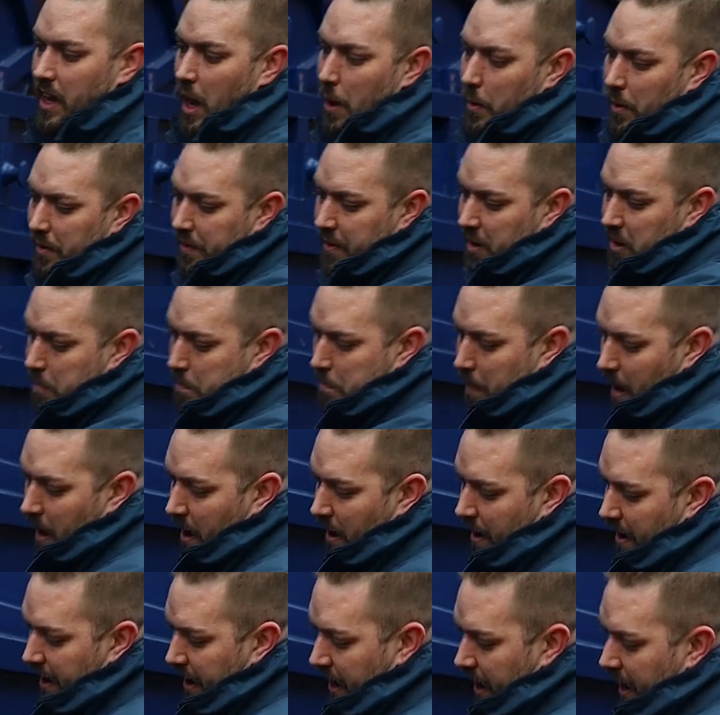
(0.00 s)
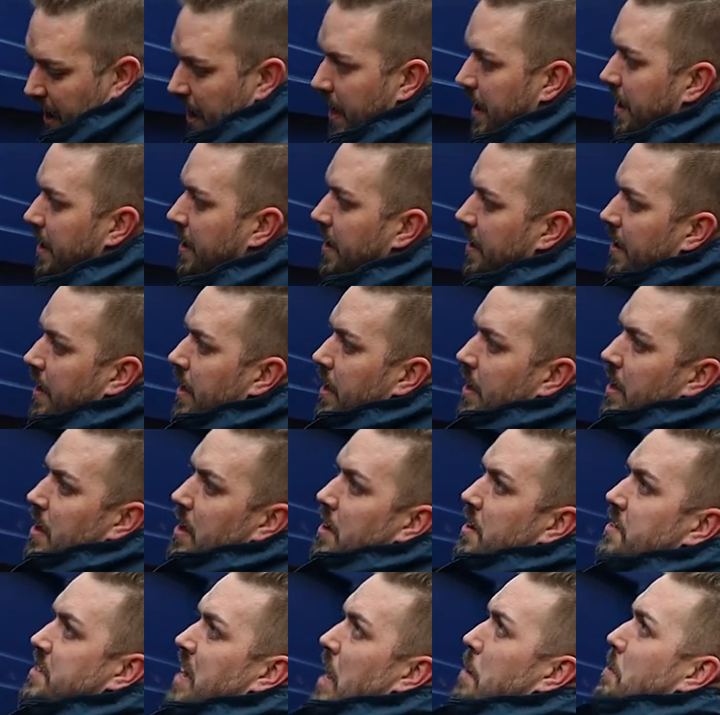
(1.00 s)
go on this bar here.
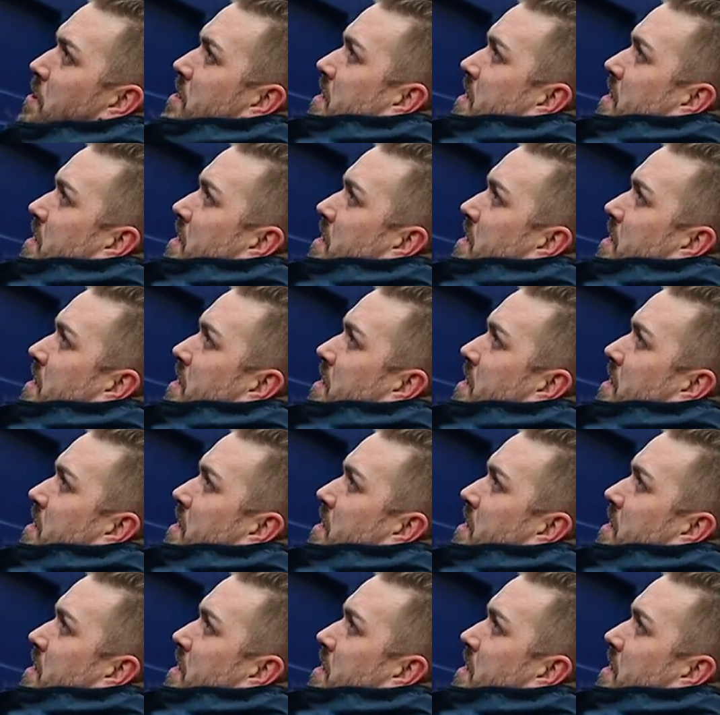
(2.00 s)
Same